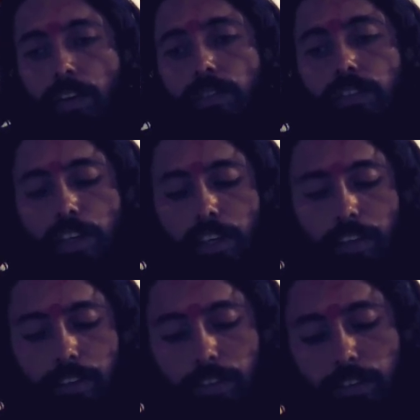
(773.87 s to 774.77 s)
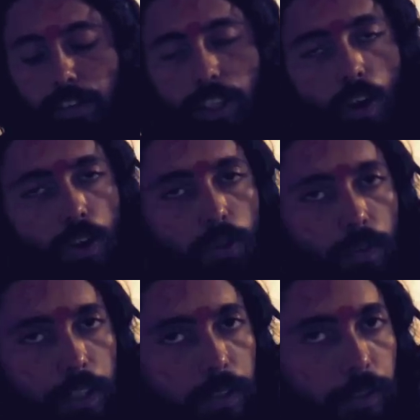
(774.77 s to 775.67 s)
They record
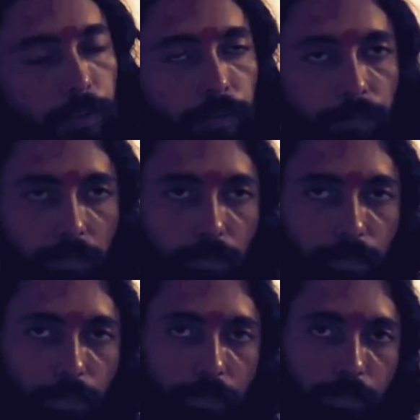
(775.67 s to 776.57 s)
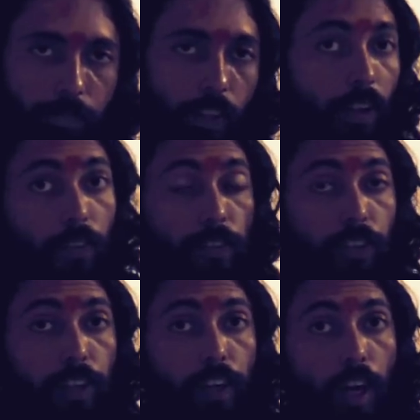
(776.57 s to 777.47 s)
your video,
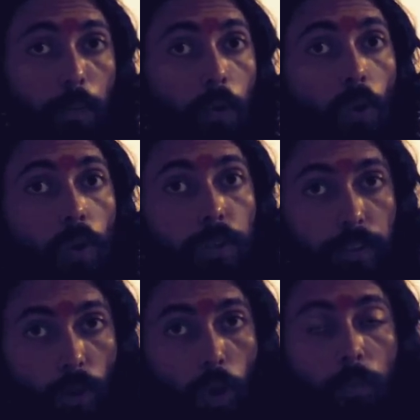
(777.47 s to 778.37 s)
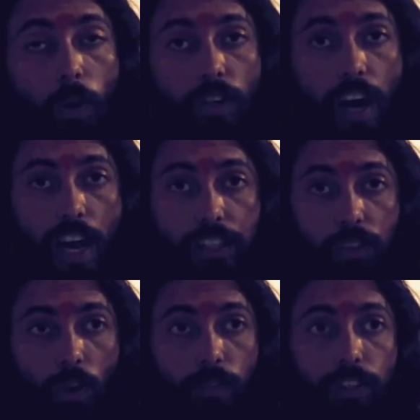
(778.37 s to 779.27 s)
they upload or broadcast
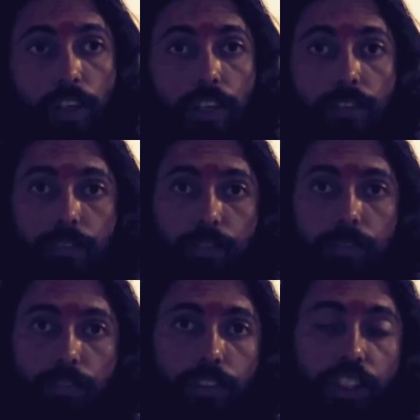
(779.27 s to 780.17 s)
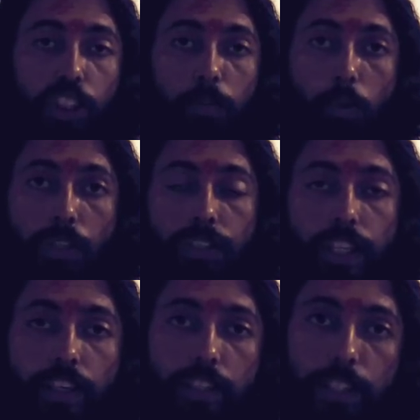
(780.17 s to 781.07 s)
on their distribution
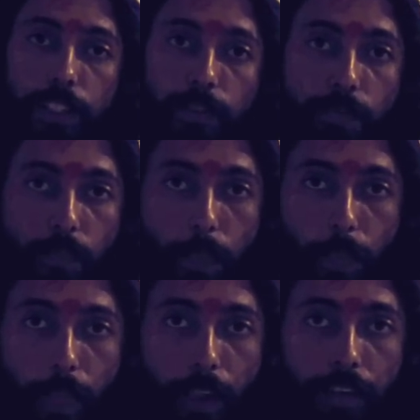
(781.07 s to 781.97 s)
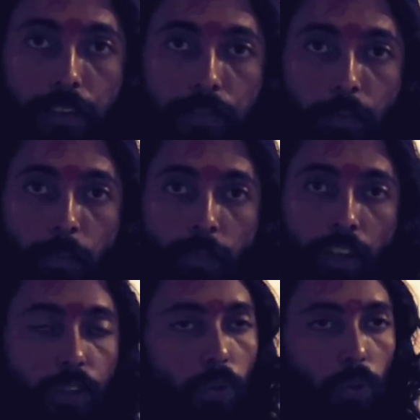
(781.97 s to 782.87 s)
channels.
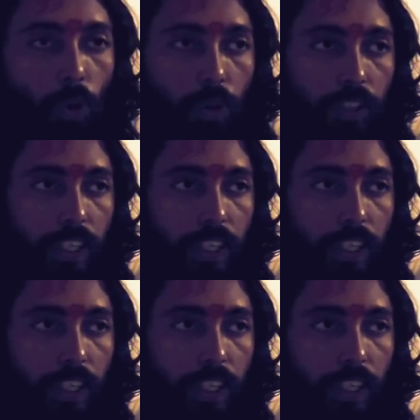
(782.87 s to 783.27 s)
You don't